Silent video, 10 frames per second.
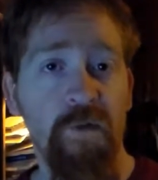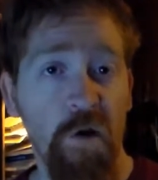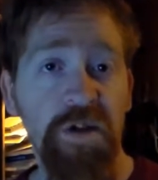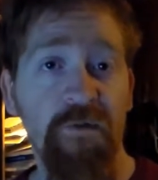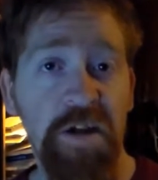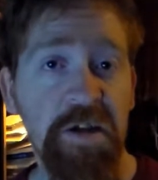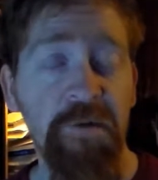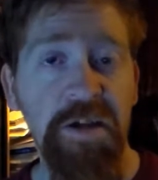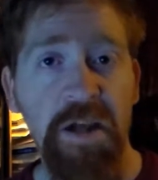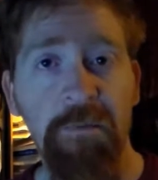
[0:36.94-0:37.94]
those of us
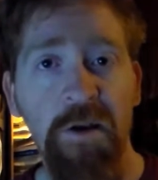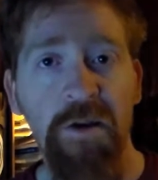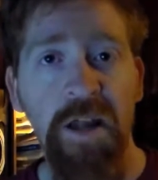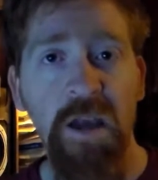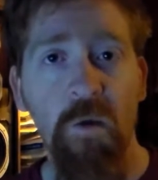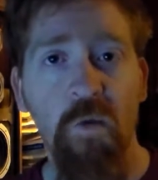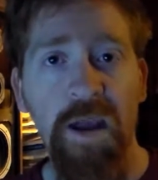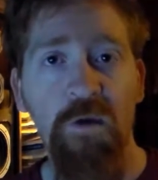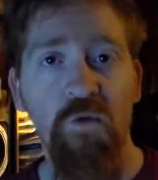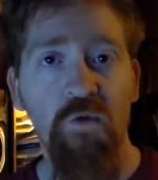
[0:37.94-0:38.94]
in this community,
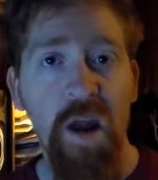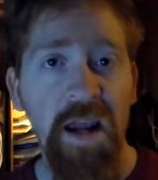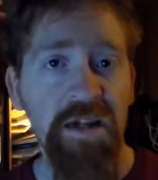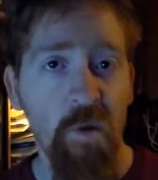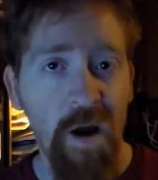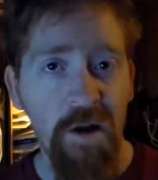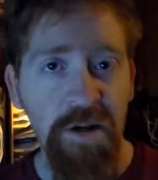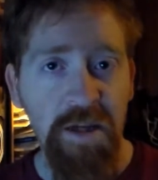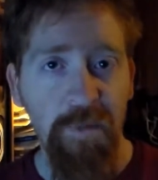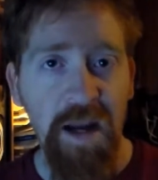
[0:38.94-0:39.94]
we raise
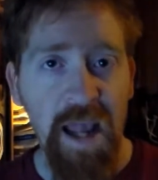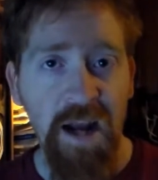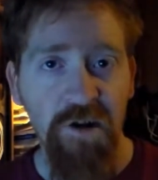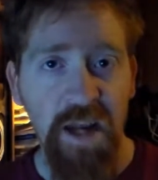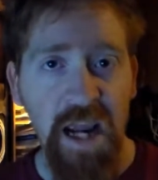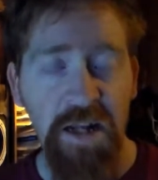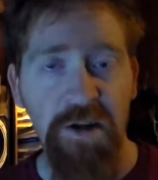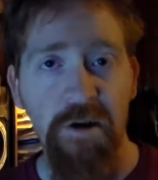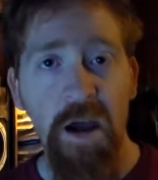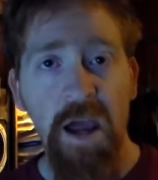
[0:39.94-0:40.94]
awareness to pediatric
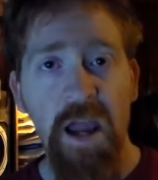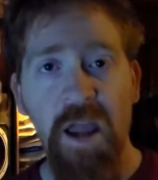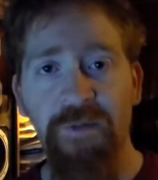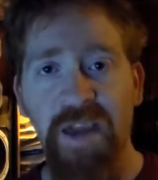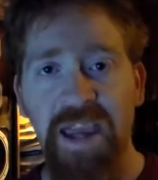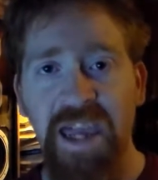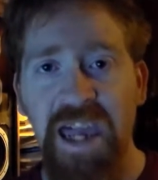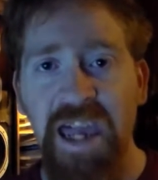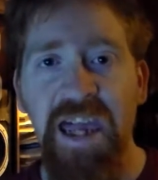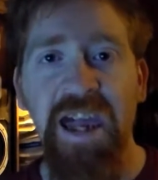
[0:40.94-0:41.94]
cancer. And the
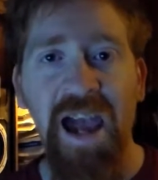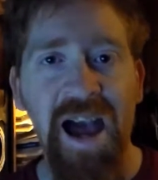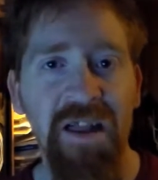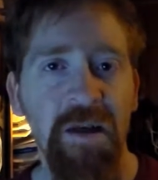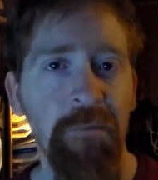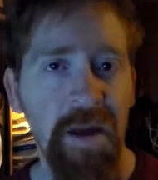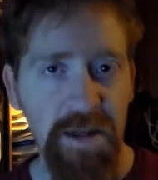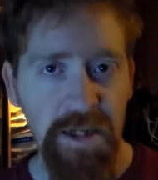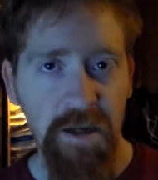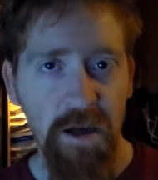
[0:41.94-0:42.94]
key
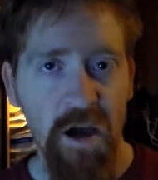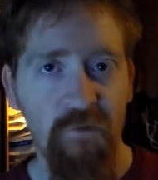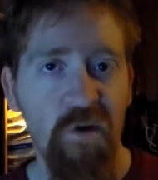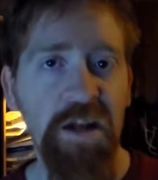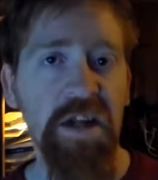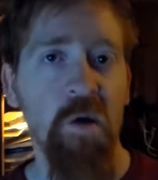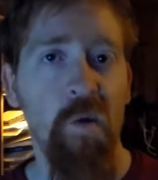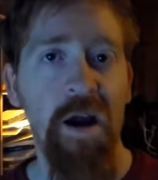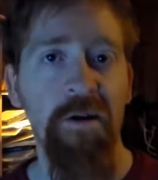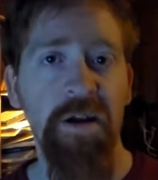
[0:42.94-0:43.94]
element of raising
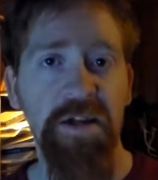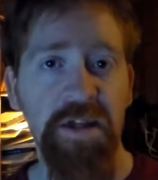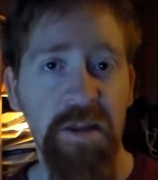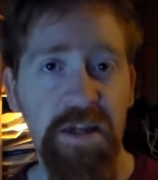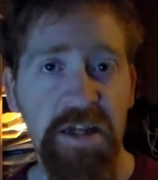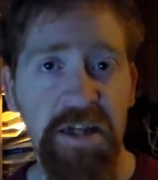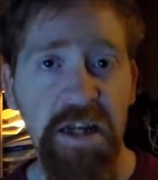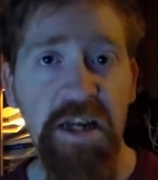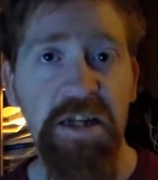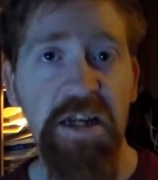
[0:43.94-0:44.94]
awareness to this
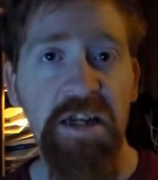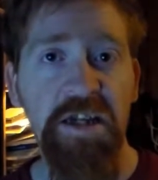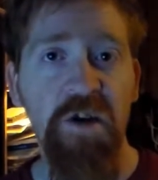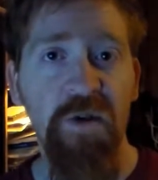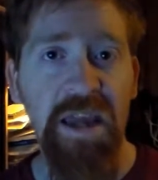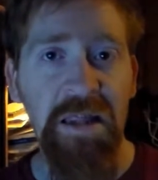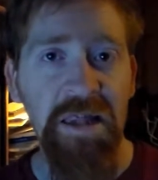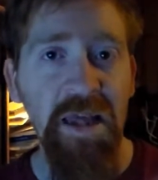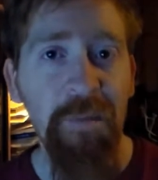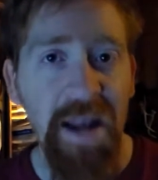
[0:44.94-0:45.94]
disease is to
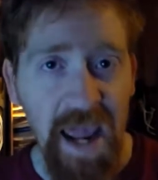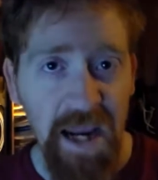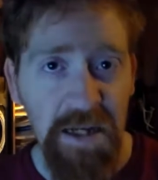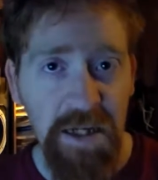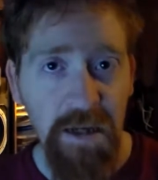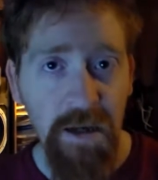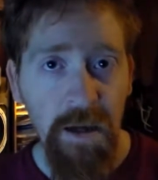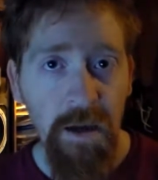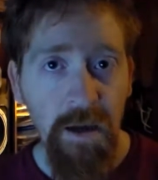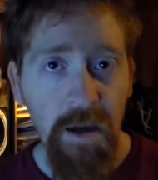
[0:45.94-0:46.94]
eliminate
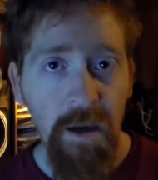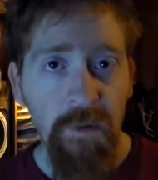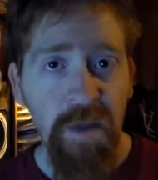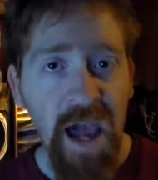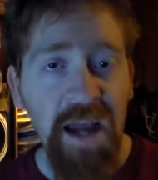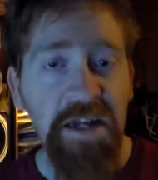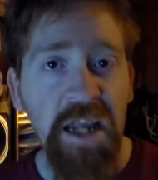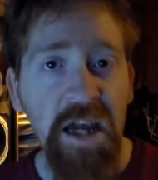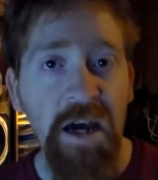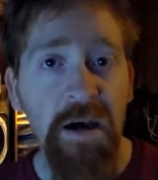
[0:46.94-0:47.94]
the
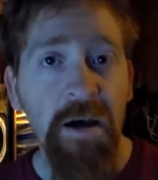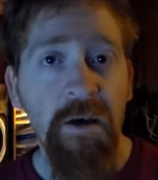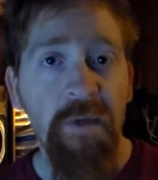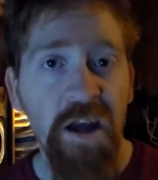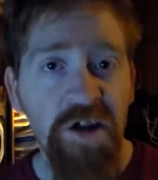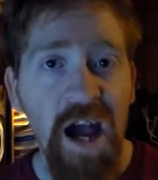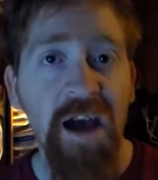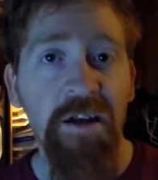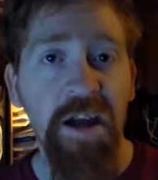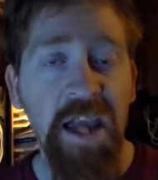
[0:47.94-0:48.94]
idea that
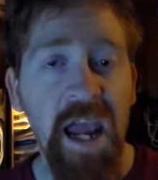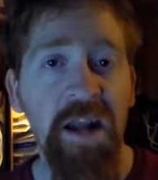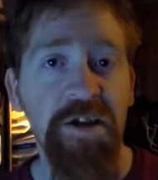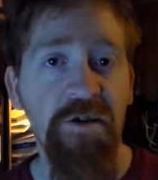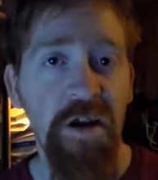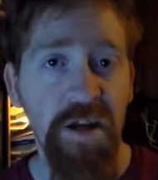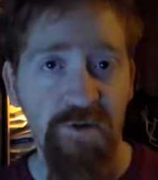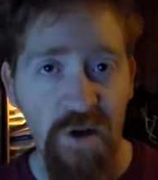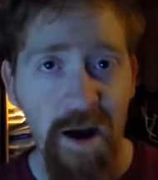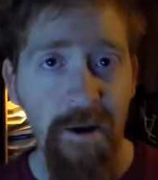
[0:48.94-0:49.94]
childhood cancer
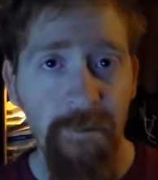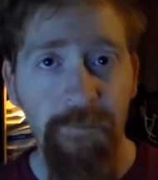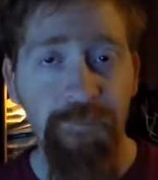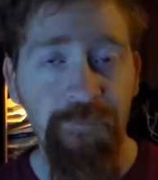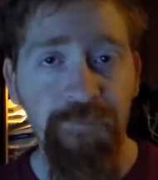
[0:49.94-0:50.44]
is rare.